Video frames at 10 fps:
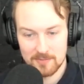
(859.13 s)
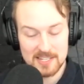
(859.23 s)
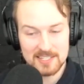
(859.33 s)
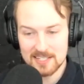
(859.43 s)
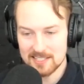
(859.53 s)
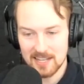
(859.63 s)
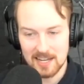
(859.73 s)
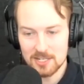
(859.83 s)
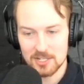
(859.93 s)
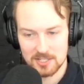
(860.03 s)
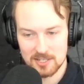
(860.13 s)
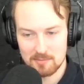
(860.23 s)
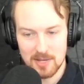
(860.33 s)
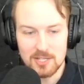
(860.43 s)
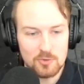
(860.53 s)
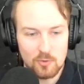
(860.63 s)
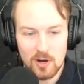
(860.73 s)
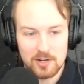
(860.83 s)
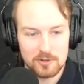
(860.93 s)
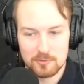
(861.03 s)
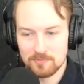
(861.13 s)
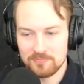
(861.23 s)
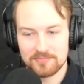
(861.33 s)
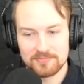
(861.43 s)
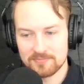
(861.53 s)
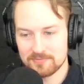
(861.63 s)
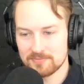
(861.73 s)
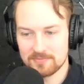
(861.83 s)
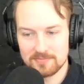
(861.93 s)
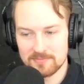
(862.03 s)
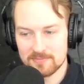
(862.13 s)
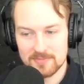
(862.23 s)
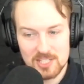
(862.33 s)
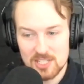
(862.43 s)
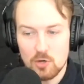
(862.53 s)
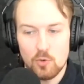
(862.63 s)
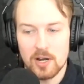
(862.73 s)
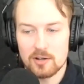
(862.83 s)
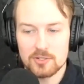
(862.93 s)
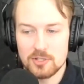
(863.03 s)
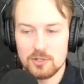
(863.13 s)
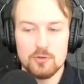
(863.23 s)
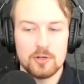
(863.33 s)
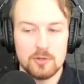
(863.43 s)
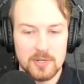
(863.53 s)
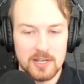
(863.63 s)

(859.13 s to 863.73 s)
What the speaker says: It's contagious. It makes you want to see what else you could be